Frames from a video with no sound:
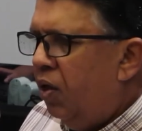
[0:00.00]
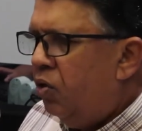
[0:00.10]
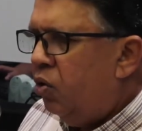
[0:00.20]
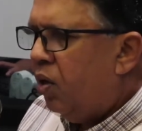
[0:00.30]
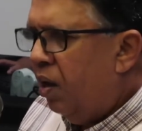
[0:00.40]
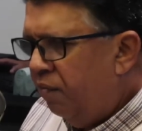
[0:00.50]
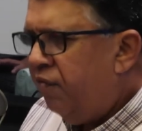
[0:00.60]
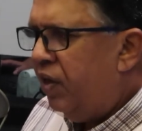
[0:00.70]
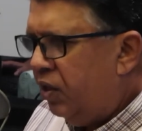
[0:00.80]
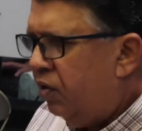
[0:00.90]
So come
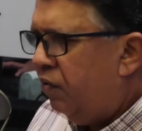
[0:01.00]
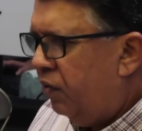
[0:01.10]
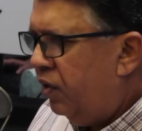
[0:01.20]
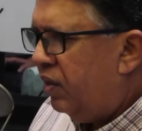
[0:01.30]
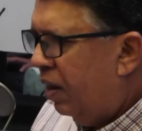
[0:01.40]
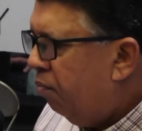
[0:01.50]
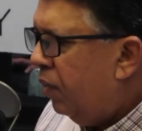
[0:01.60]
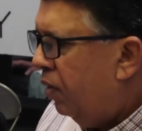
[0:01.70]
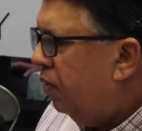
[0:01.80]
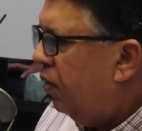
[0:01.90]
1st of
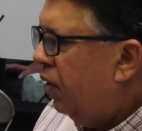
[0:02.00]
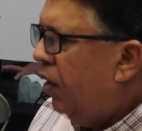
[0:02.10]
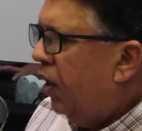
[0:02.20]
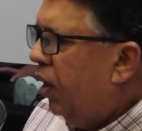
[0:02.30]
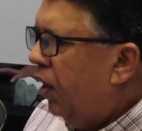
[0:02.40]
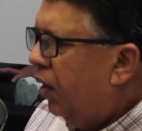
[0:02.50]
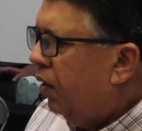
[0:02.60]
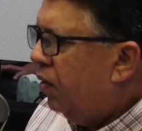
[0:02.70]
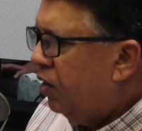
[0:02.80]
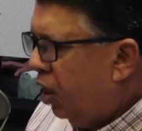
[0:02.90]
December,
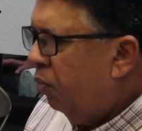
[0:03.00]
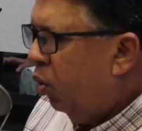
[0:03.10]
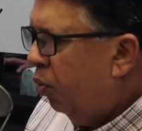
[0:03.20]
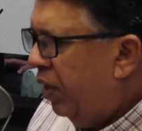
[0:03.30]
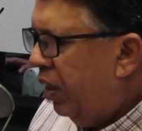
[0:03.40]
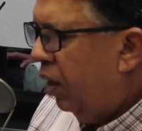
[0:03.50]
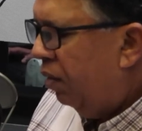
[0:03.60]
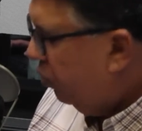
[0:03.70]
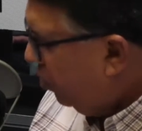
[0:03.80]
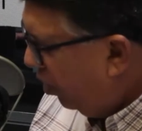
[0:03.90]
the
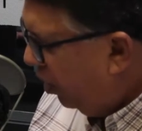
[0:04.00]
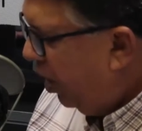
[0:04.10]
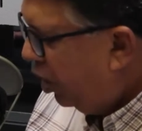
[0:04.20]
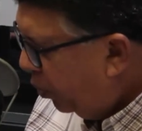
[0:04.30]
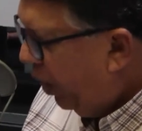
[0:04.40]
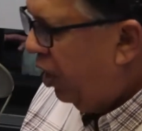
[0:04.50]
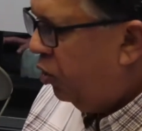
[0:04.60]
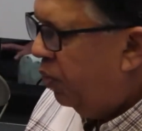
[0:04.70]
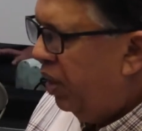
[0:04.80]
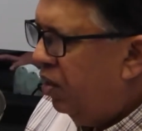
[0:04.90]

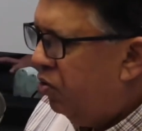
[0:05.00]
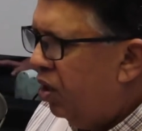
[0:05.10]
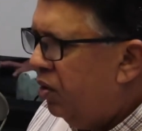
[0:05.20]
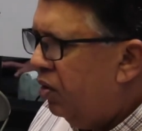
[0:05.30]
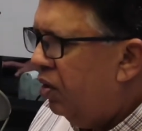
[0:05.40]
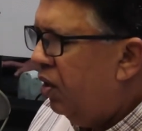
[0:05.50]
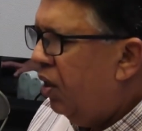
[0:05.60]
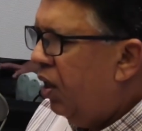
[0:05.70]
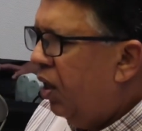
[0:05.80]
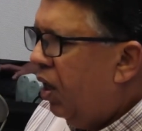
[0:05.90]
SPH Media Trust
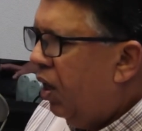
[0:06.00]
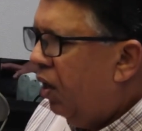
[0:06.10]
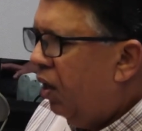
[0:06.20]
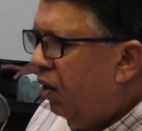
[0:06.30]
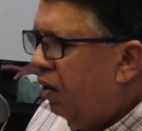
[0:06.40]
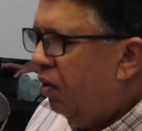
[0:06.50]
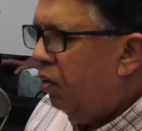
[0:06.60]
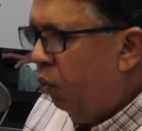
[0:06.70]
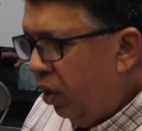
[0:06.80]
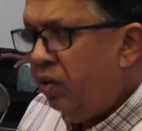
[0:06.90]

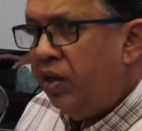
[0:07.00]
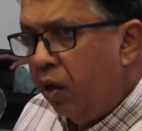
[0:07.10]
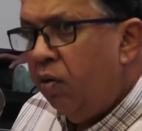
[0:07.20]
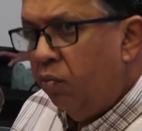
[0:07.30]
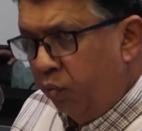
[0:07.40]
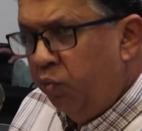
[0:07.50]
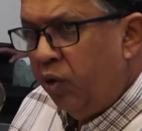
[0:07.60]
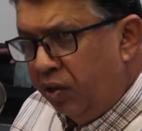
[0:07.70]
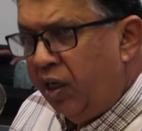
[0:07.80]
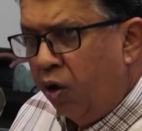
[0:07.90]
will
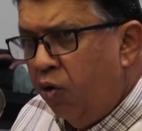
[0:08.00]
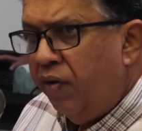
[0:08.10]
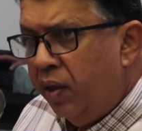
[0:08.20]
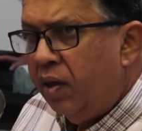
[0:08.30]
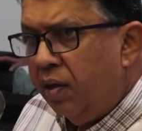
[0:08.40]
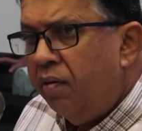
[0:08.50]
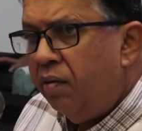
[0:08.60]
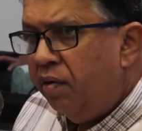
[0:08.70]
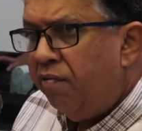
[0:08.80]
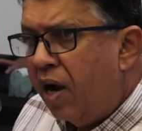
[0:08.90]
take over the
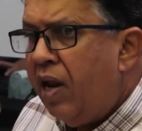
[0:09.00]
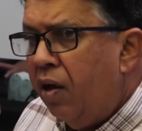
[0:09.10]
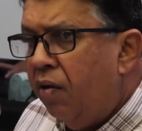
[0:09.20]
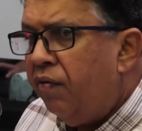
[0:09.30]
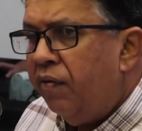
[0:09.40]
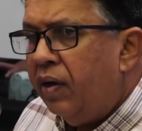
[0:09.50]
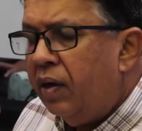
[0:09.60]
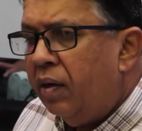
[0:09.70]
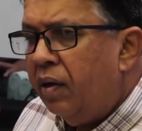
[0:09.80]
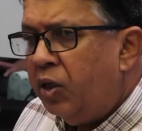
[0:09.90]
running of
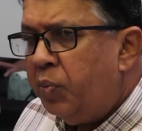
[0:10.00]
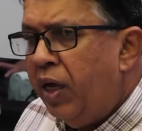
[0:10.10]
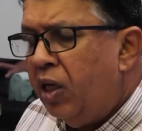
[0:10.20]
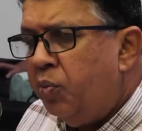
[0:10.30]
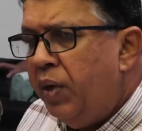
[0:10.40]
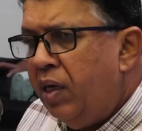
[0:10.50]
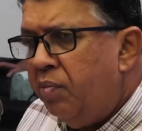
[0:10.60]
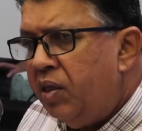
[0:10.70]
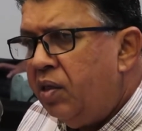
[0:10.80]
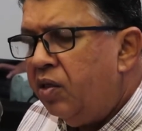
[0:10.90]
SPH Media
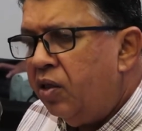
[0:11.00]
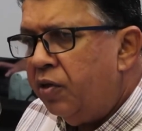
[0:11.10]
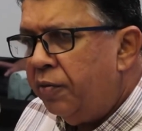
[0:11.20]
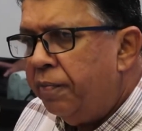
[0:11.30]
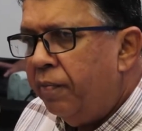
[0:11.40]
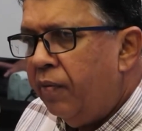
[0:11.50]
businesses.